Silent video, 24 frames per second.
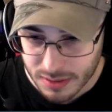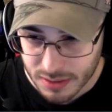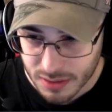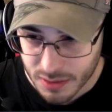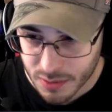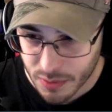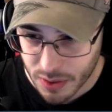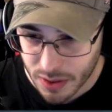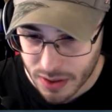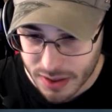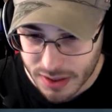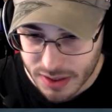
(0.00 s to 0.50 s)

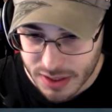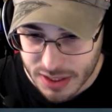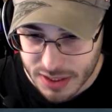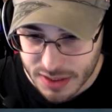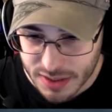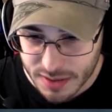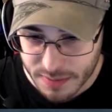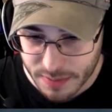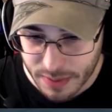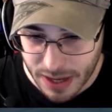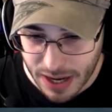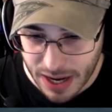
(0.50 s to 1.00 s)
Do I want to change
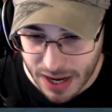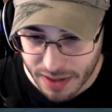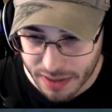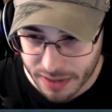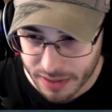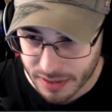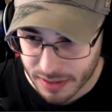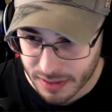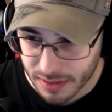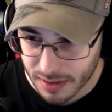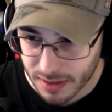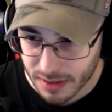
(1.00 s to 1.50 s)
the path?
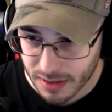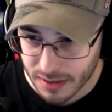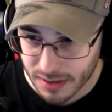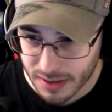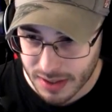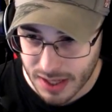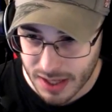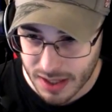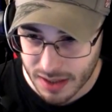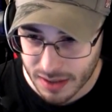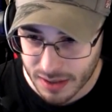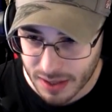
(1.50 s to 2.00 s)

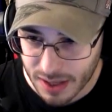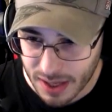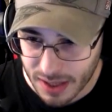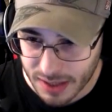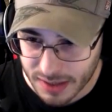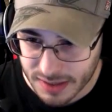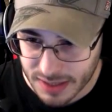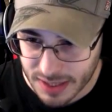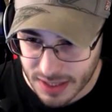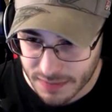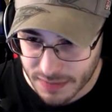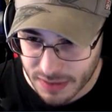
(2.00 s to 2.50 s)
Kinda not,
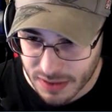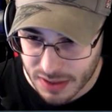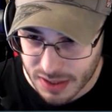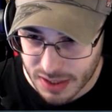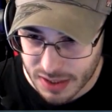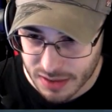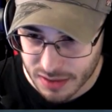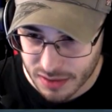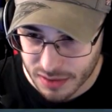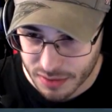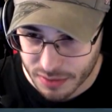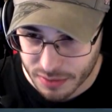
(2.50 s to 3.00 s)
because I have to
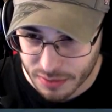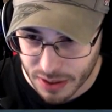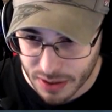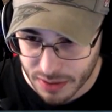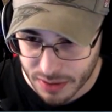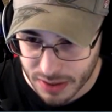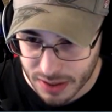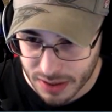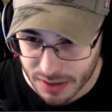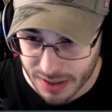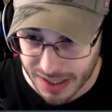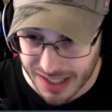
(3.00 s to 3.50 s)
change it all throughout
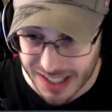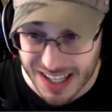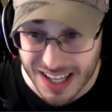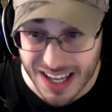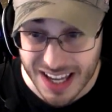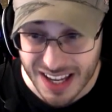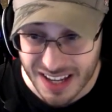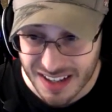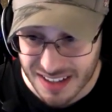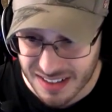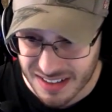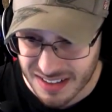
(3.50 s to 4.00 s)
here and I
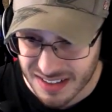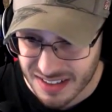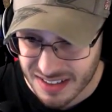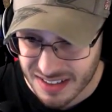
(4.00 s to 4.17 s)
can't.